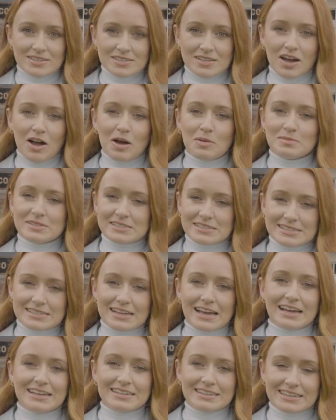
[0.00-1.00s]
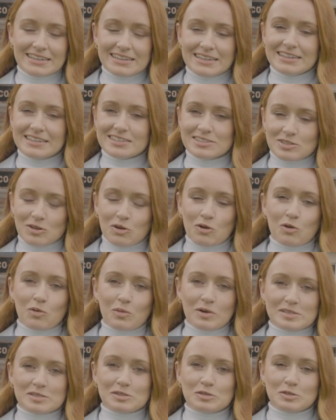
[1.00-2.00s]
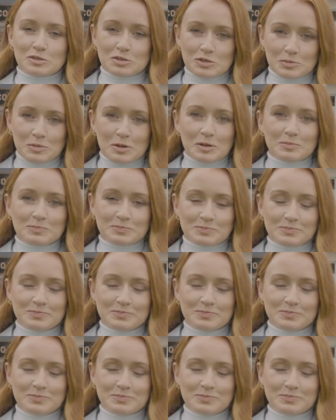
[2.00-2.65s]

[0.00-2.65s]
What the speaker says: Tom Stanley is always in good humour.